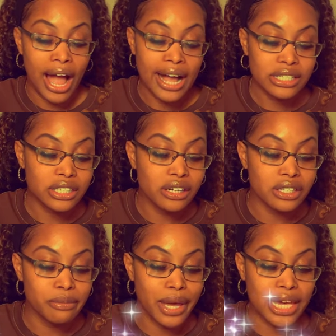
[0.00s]
I saw
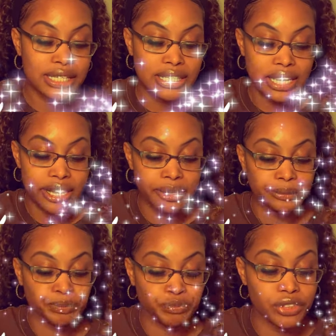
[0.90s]
somebody said
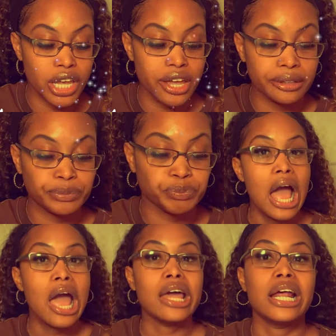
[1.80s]
that,
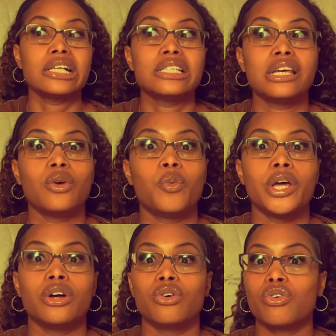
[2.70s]
and I said,
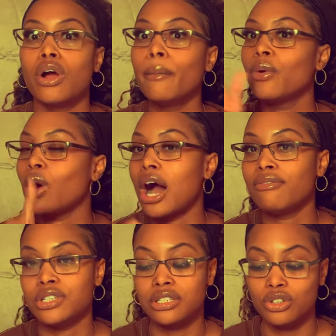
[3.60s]
well, Crumbl
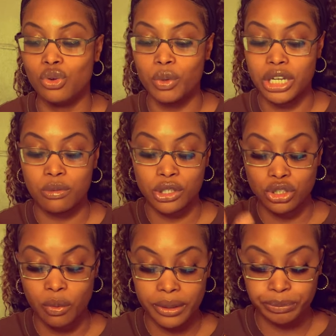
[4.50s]
obviously knew what they were
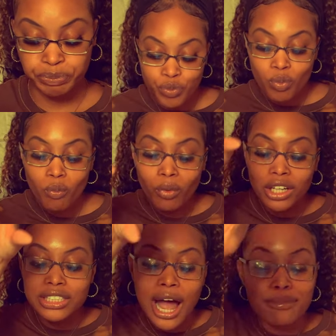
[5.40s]
doing.
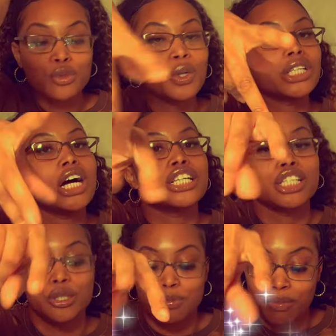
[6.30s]
Topped with a
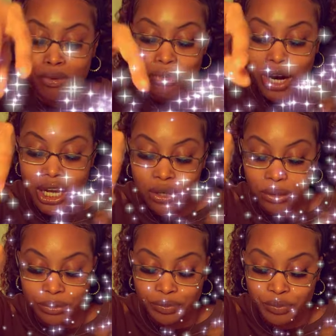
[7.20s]
sprinkle.